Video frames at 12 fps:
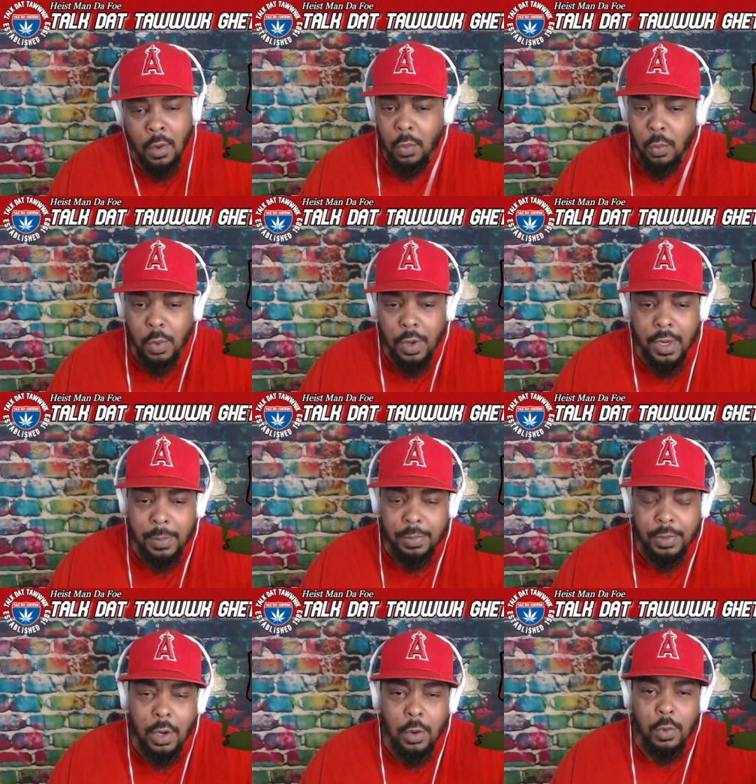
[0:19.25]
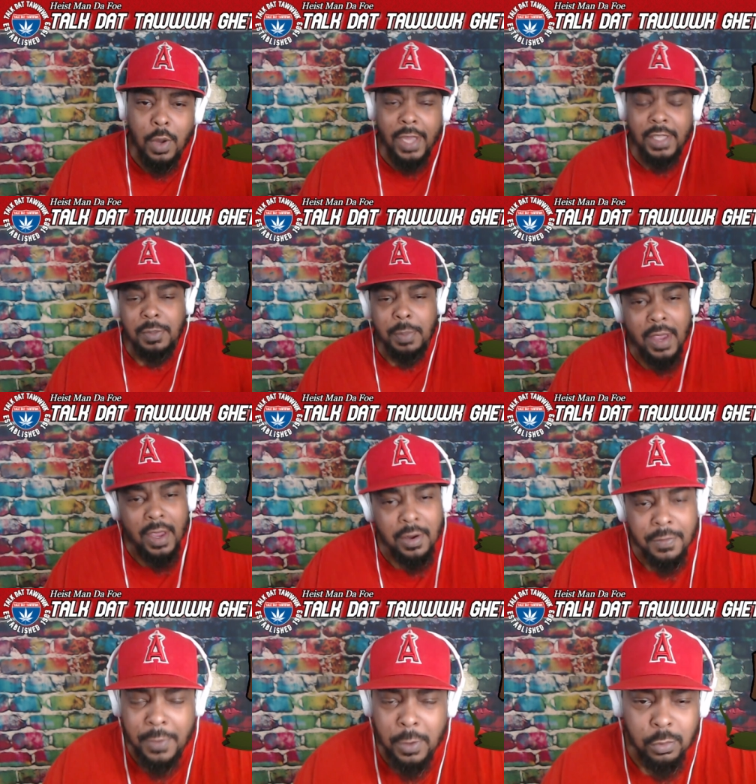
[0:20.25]
What up, though? Heist Man Da
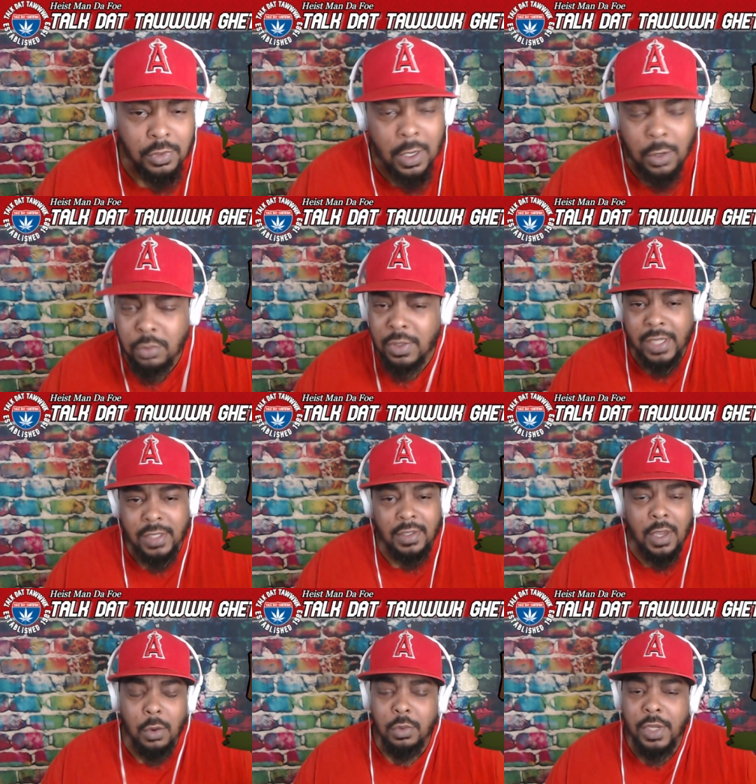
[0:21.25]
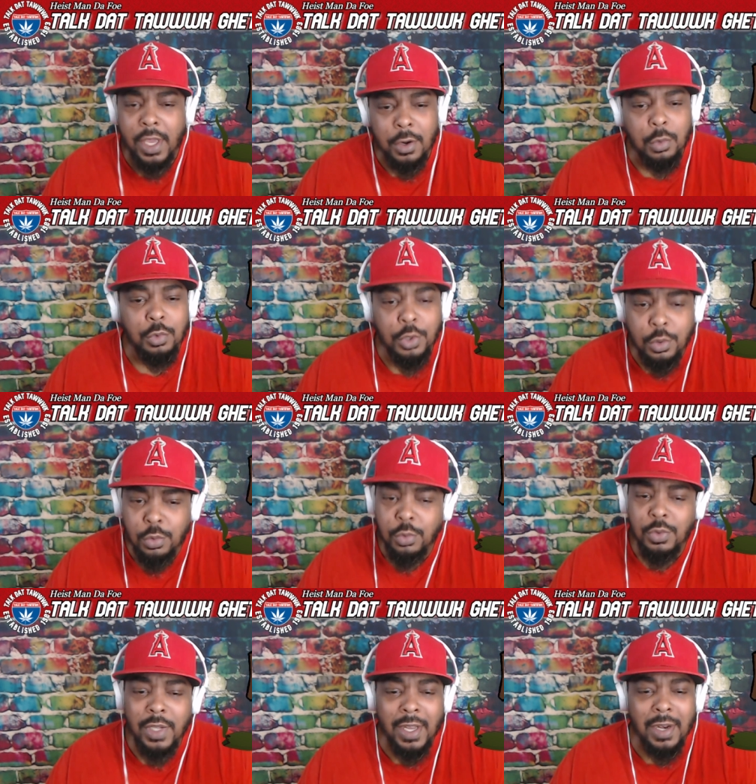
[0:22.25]
Foe. Talk that talk, ghetto news and